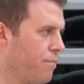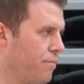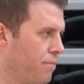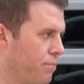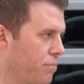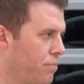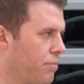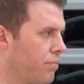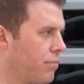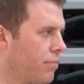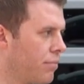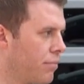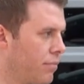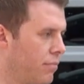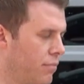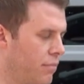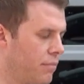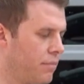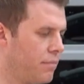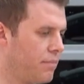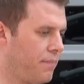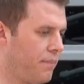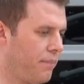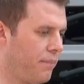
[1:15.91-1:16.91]

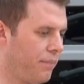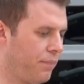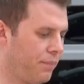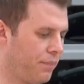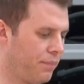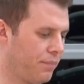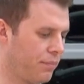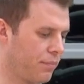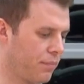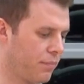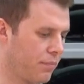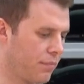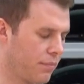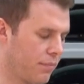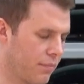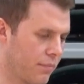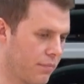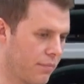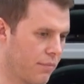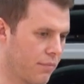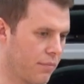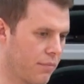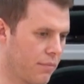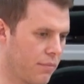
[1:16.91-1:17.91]

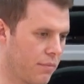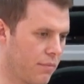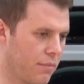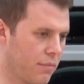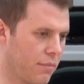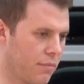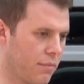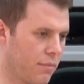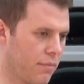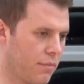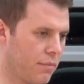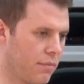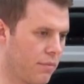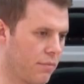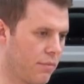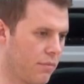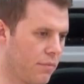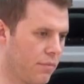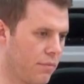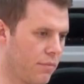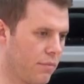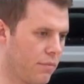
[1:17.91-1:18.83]
(silent)